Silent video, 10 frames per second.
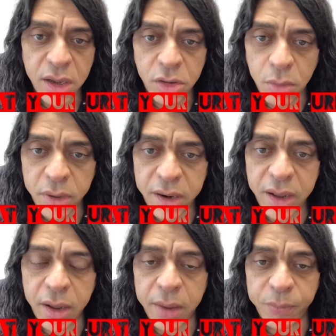no matter
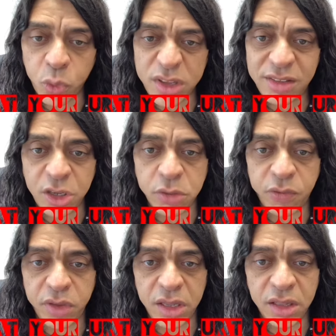what stage of
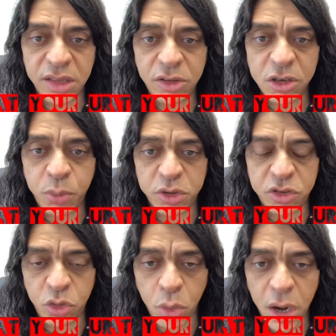the detox
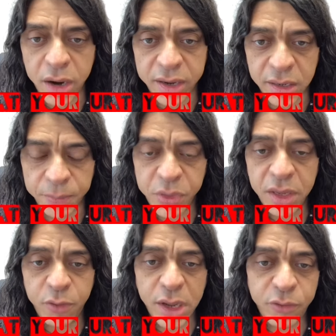process you are in. If
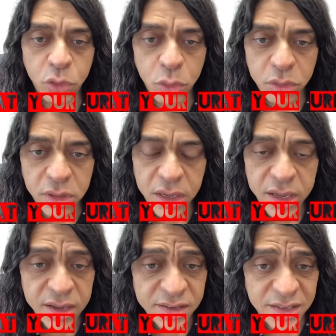you have no
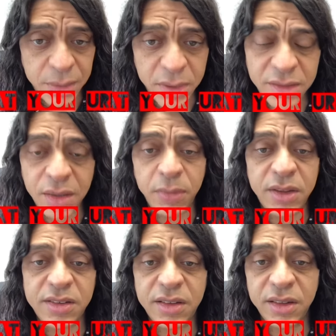sediment, it
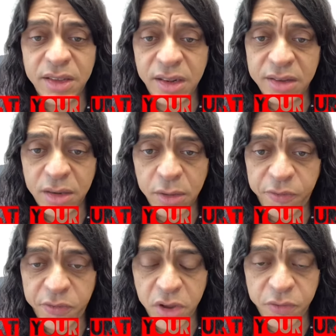means the kidneys are not
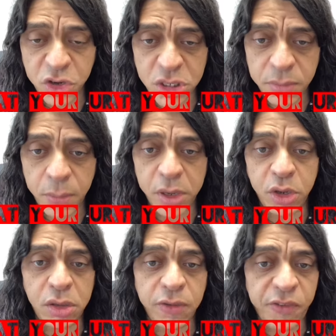functioning properly. You
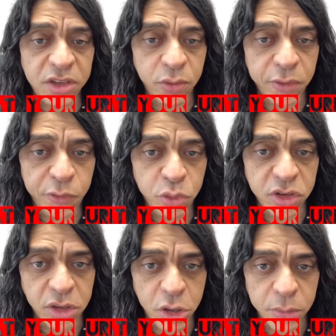need to fix it with the fruits
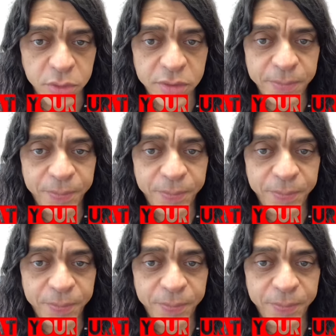and the herbs.